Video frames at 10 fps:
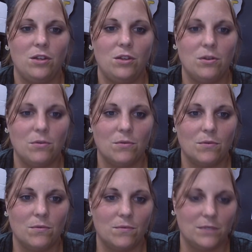You,
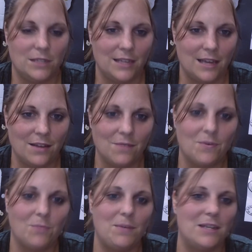together,
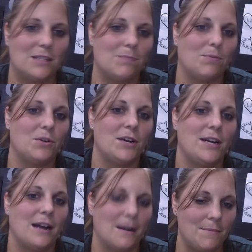will be exploring
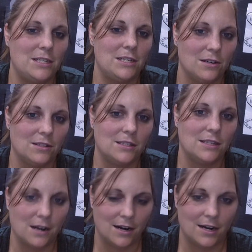art materials
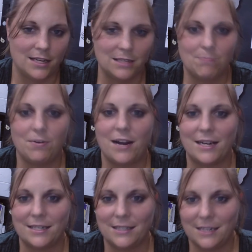and artists,
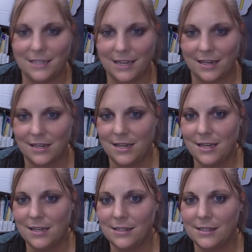practicing
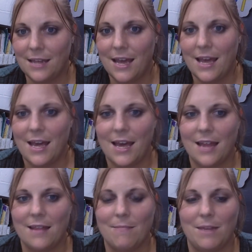techniques,
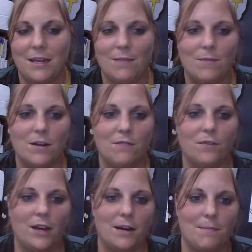and then making
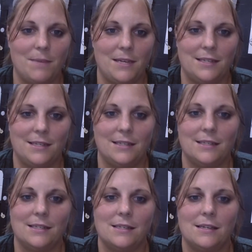wonderful art
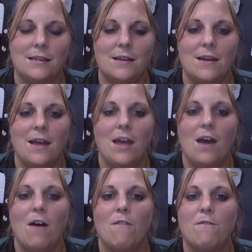pieces.
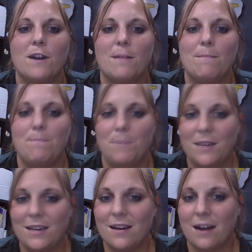For our
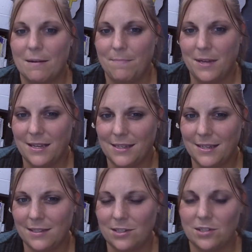big art
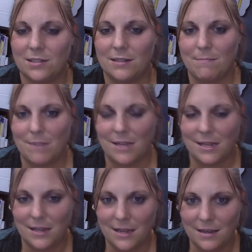pieces to submit
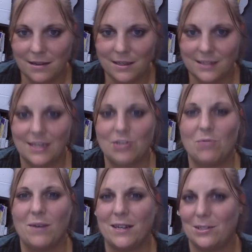it, because I
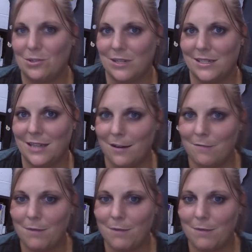don't want to store a ton of